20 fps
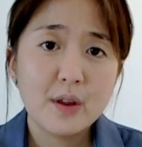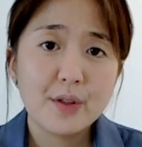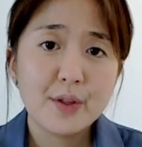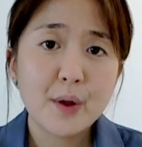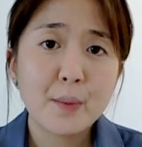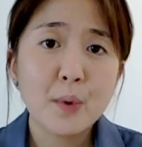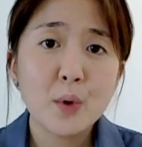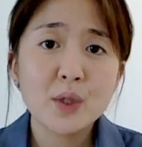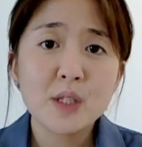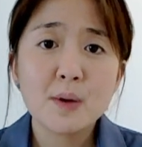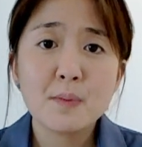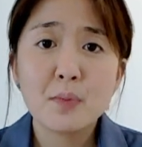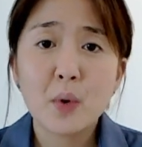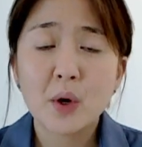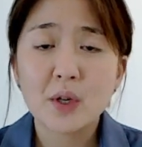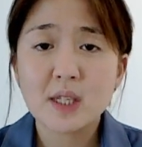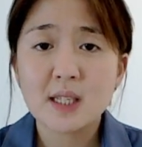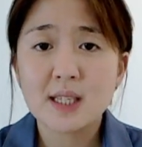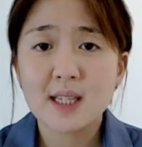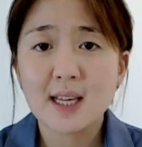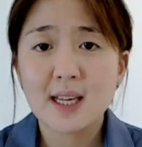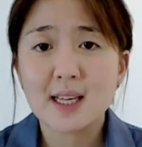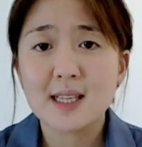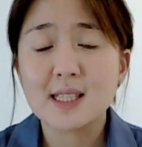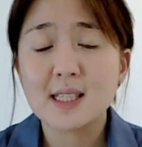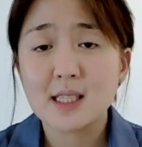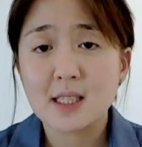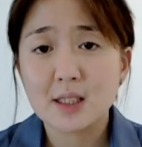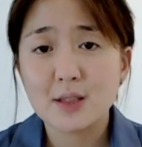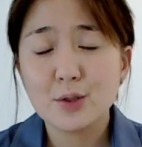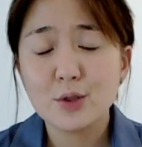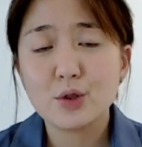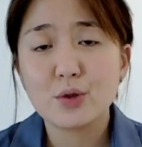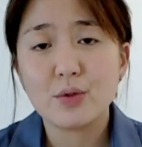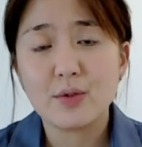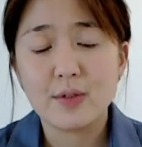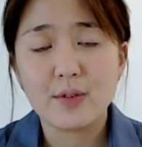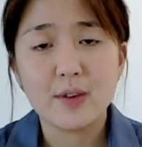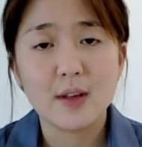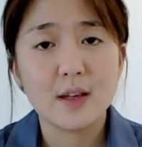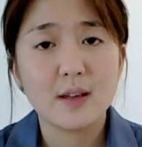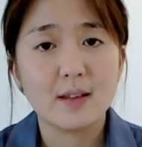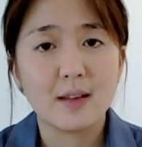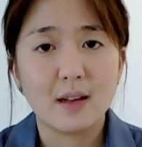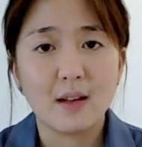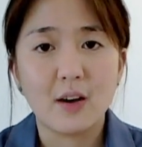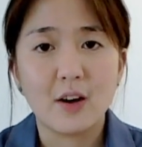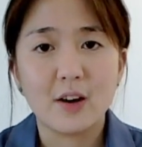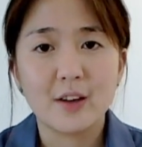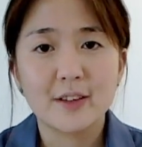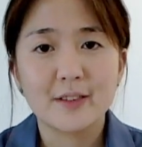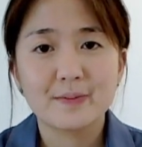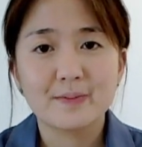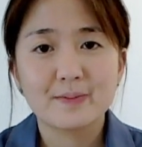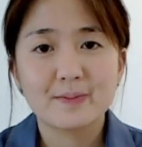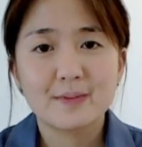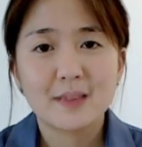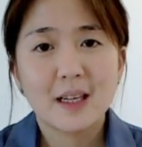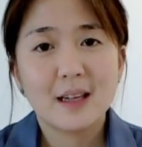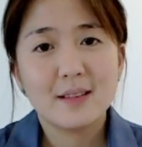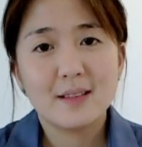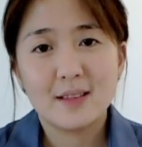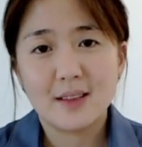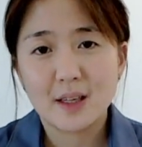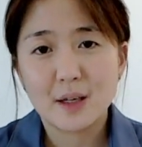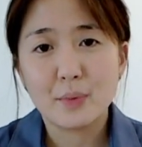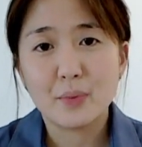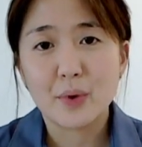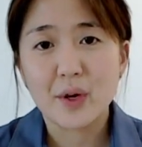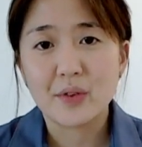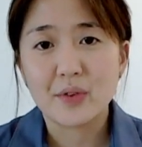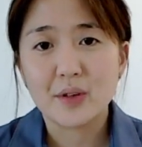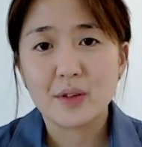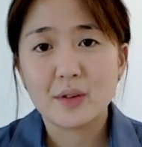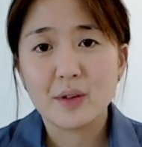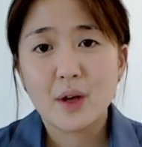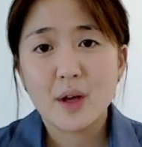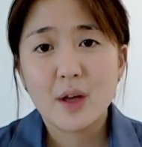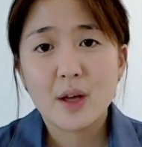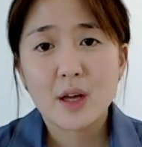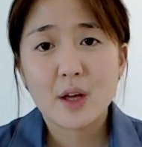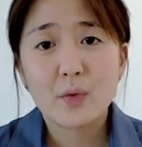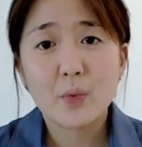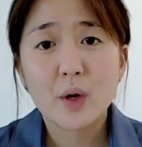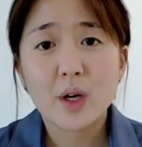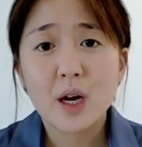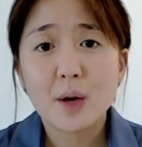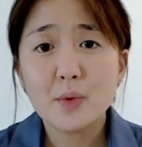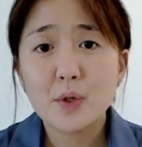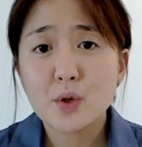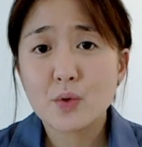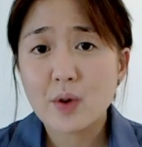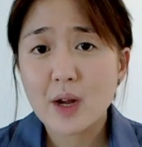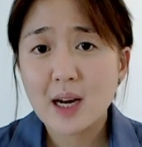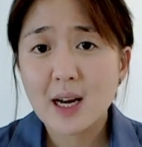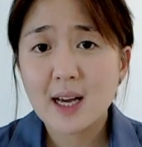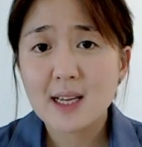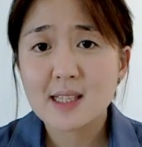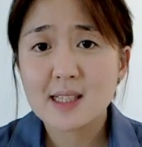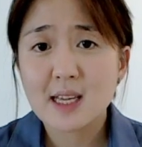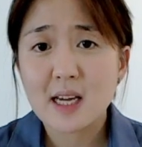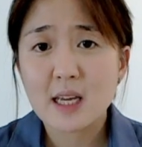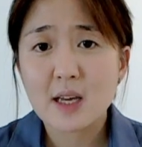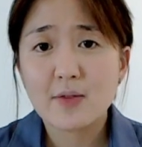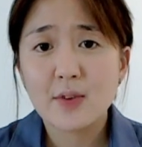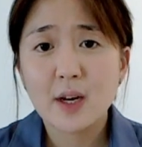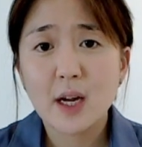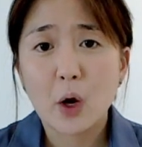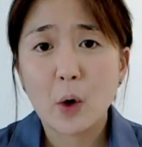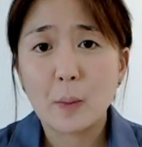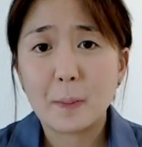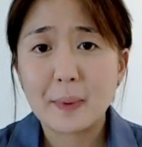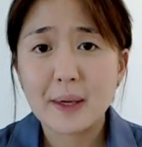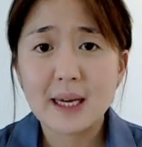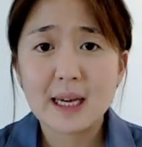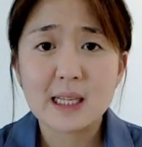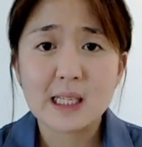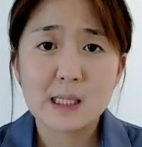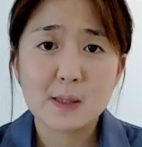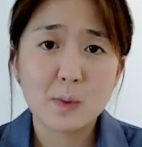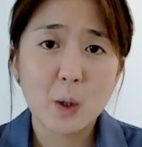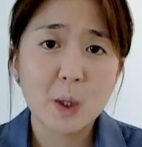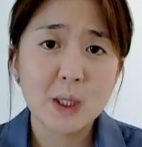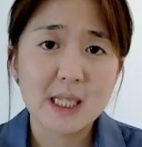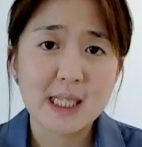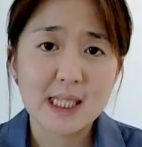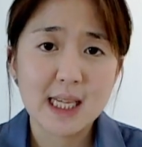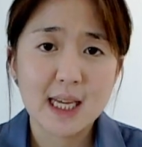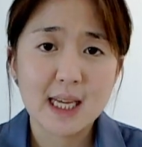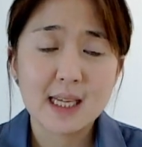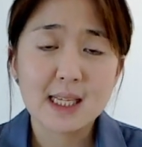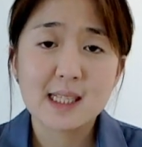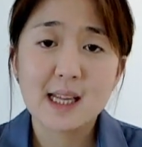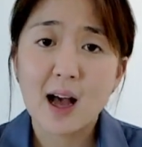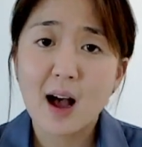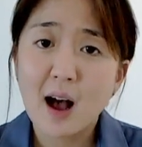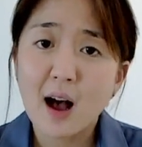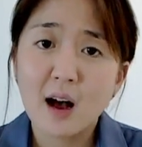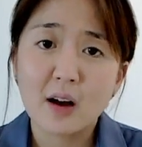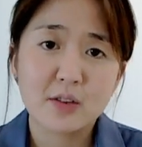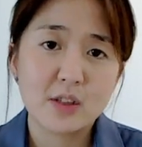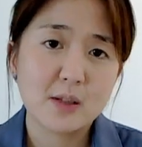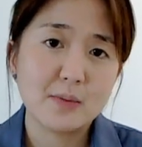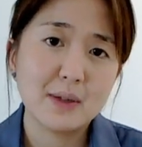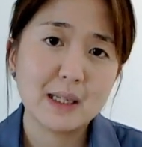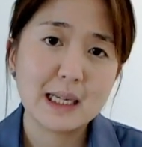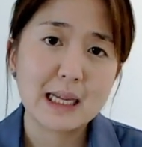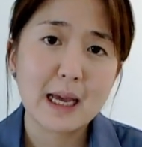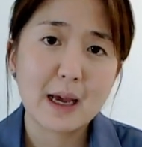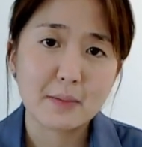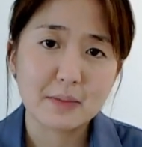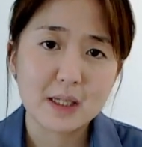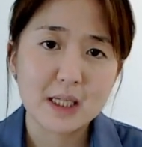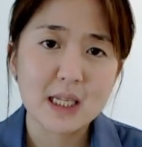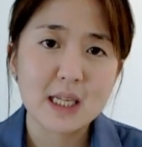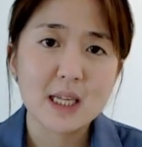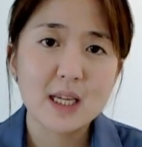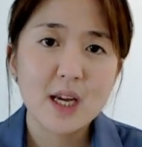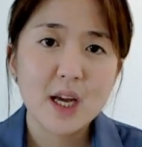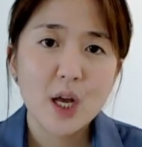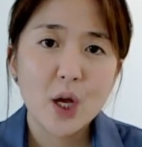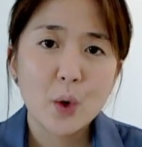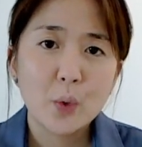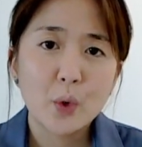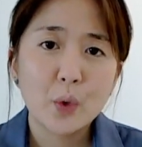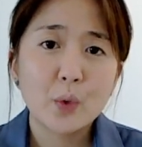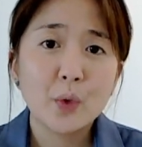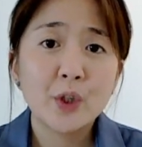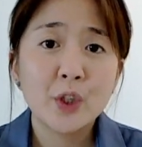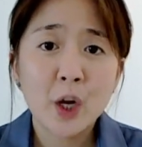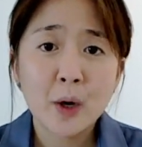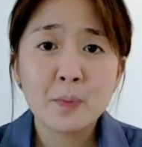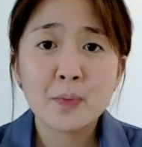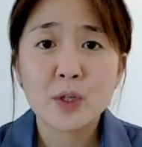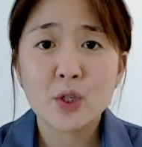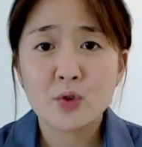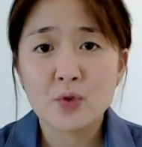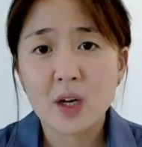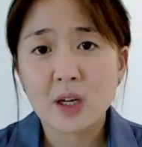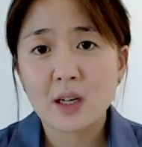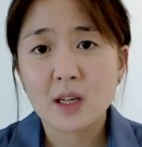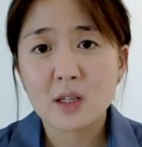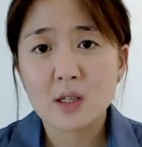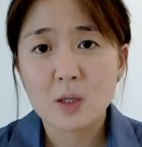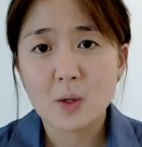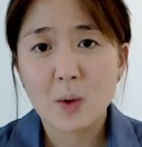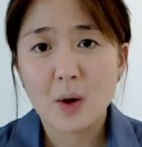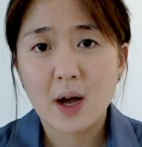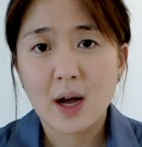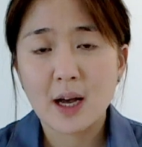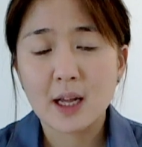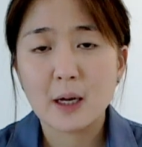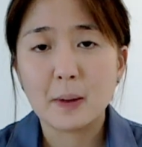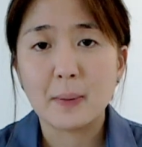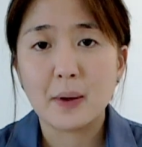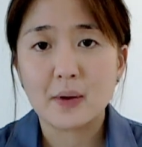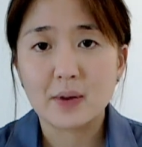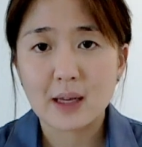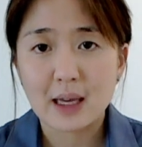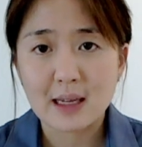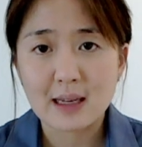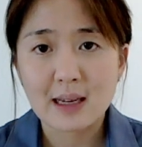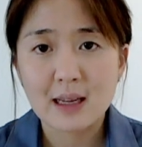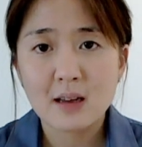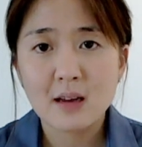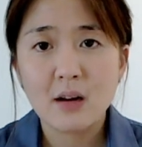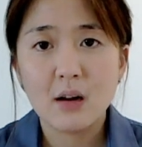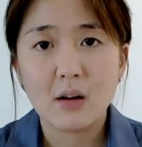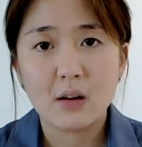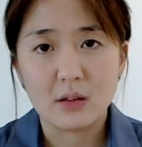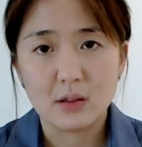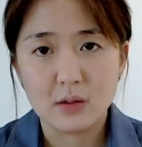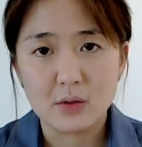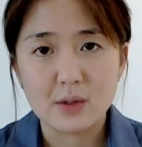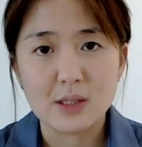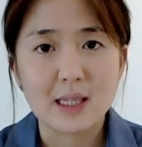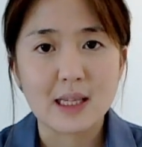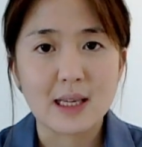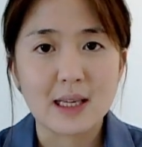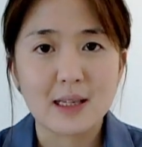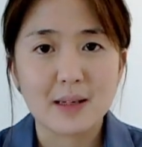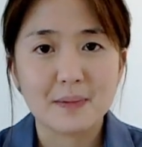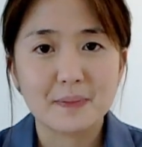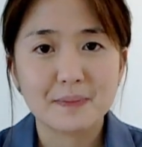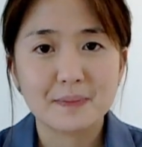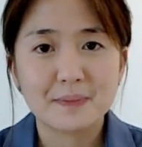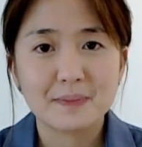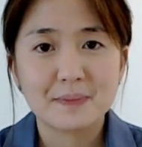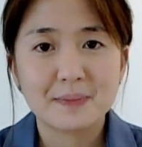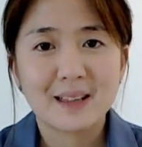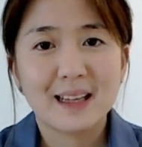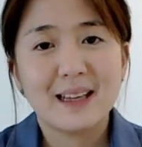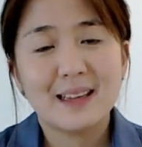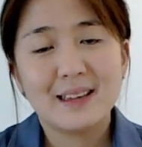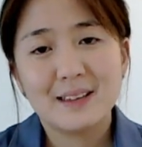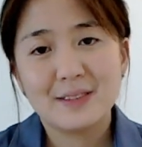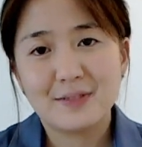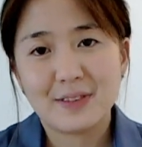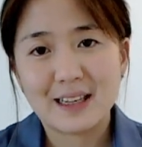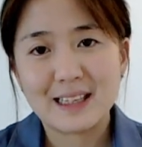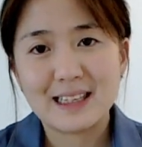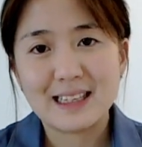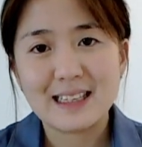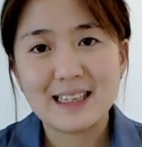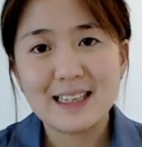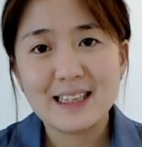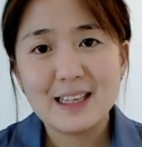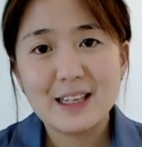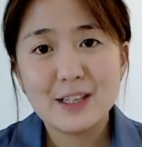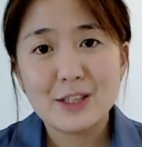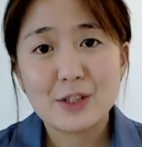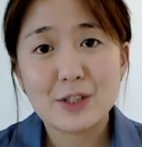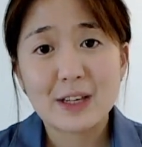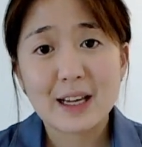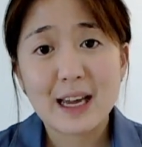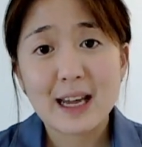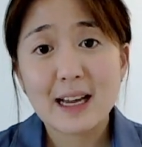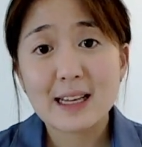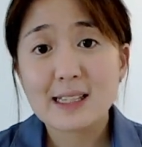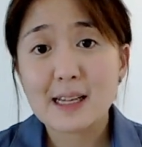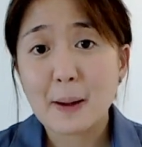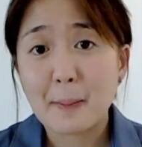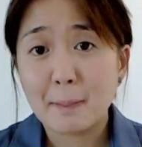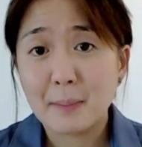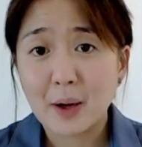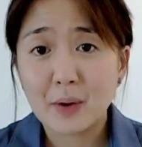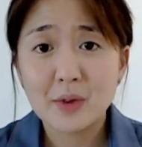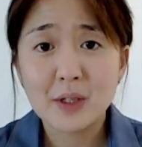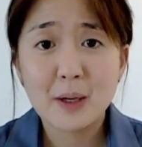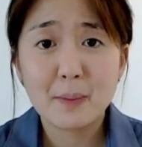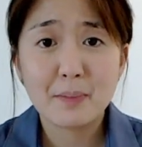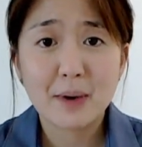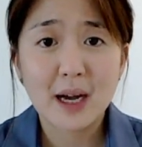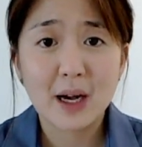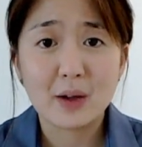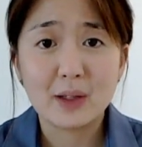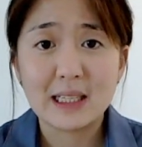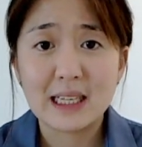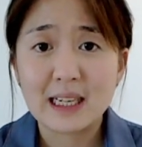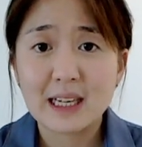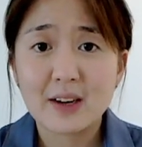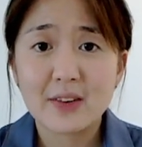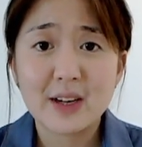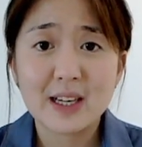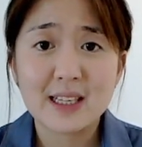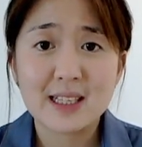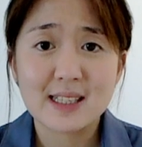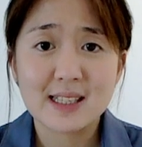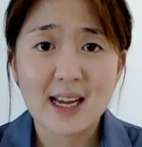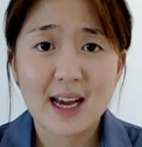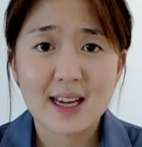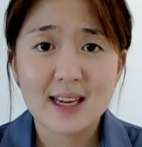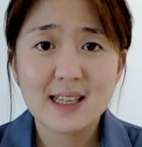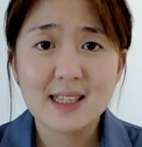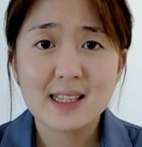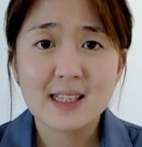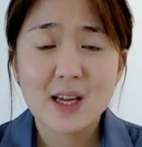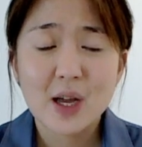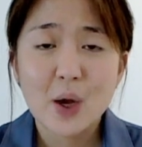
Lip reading: the most important thing is still to revere the Lord. Dear brethren, if we come to realize that even our big and small desires are ultimately empty, we will not be struggling so hard about gaining or losing it. Finally, to get us unbounded by our lingering desires,